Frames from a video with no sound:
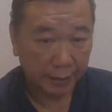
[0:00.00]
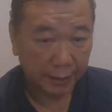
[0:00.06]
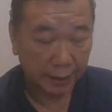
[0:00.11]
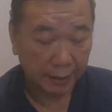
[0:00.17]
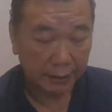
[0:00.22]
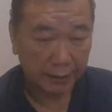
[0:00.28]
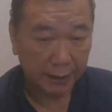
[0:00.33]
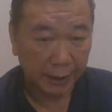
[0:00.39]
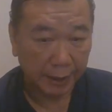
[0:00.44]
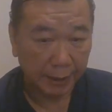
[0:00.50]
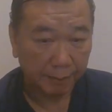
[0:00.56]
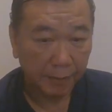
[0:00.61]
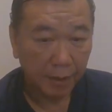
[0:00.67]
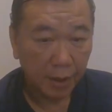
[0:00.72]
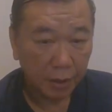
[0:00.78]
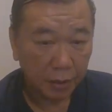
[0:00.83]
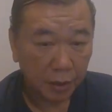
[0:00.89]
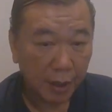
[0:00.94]
study.
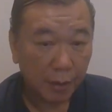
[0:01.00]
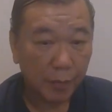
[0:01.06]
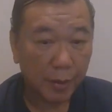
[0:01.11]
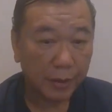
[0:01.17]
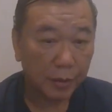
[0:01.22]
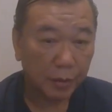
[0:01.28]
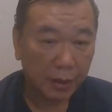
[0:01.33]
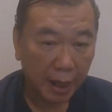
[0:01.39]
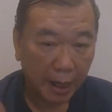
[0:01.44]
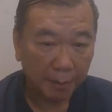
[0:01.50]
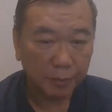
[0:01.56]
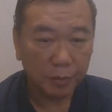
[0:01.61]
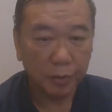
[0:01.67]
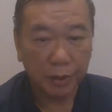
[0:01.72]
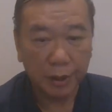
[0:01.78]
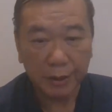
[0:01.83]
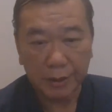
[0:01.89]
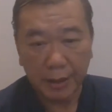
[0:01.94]
So that when you come to
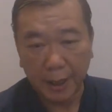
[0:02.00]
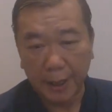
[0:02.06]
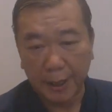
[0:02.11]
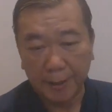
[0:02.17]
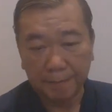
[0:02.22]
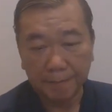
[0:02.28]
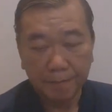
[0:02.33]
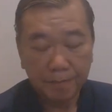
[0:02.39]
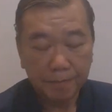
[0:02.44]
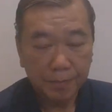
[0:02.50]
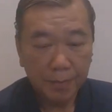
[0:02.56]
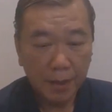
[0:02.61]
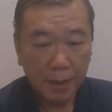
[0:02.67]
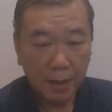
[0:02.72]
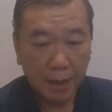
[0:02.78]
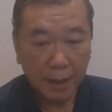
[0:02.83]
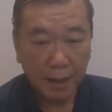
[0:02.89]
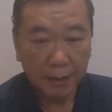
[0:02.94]
this
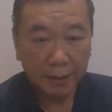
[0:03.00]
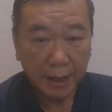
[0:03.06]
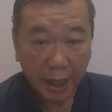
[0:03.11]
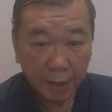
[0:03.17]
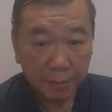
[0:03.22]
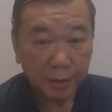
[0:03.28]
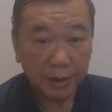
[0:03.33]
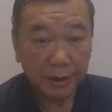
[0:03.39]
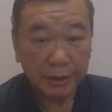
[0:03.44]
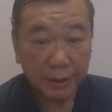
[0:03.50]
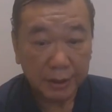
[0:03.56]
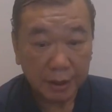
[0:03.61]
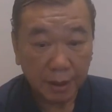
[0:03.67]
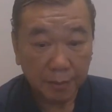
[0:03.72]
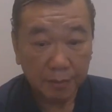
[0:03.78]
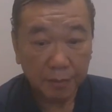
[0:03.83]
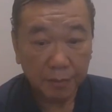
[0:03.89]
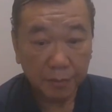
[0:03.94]
therapeutic
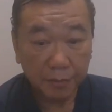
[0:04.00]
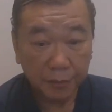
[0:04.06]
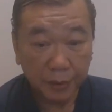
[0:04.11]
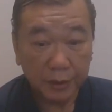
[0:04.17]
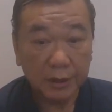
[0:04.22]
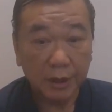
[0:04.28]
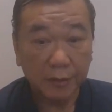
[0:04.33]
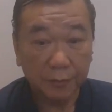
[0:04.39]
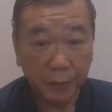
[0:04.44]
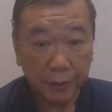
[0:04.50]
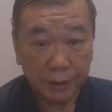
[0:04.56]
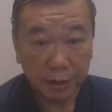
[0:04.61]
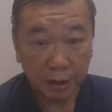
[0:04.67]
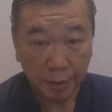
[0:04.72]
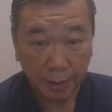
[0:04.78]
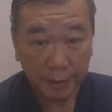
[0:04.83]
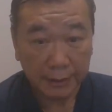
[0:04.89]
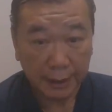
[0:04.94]
system, first thing first,
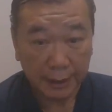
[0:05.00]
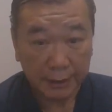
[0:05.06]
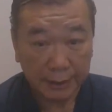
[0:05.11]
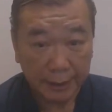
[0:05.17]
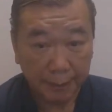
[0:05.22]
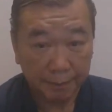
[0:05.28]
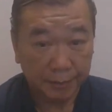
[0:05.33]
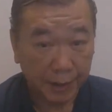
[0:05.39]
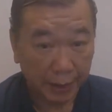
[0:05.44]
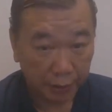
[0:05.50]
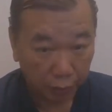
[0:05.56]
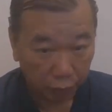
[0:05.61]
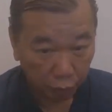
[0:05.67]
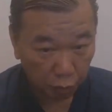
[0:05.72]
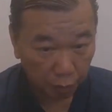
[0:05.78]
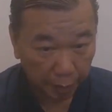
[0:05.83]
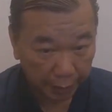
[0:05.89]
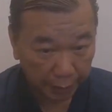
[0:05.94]
you must understand there are
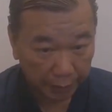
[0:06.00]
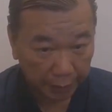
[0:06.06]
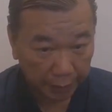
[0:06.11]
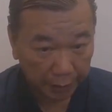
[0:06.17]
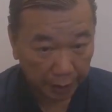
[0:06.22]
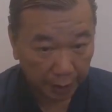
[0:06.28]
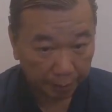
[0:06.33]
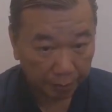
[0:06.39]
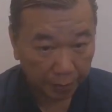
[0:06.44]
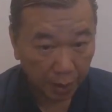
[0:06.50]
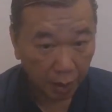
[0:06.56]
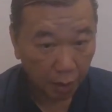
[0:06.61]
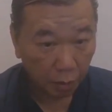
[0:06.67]
two major systems.